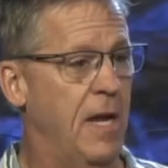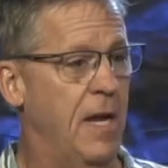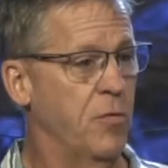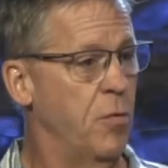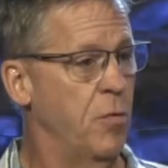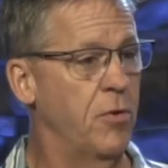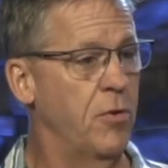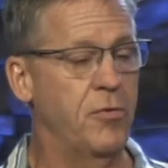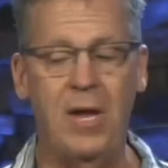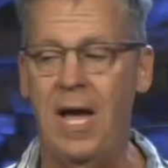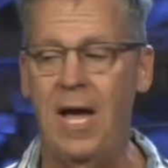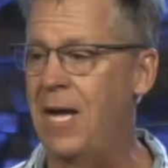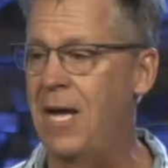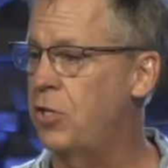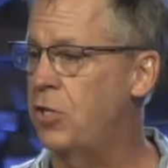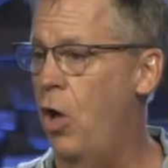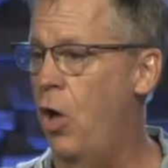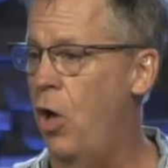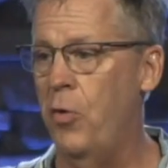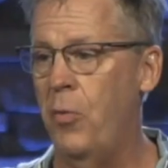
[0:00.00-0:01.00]
Everyone who dies
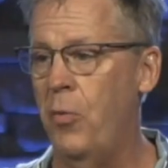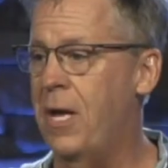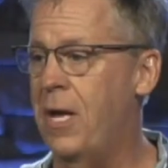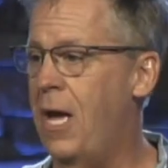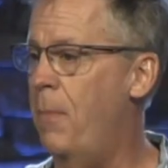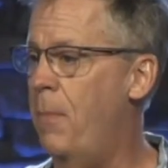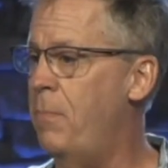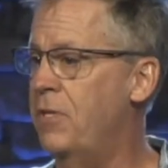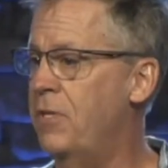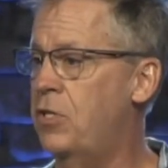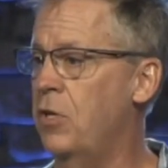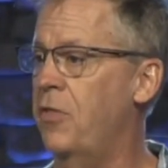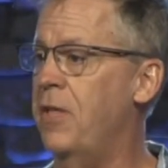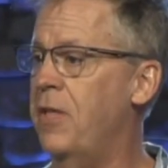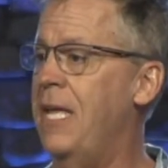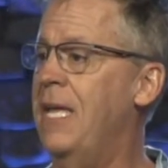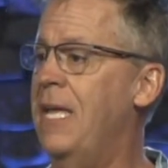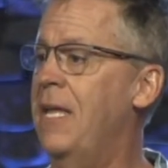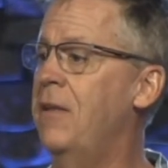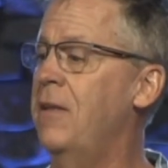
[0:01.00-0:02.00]
all the way up until
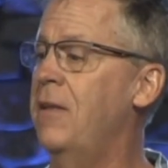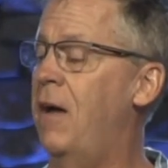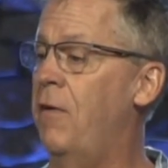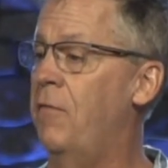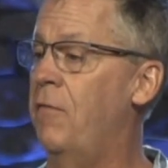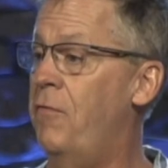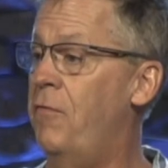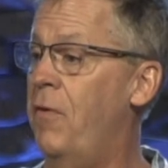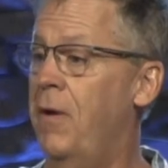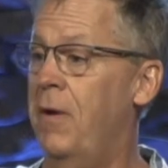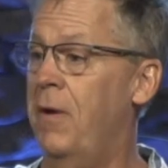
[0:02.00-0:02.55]
the end of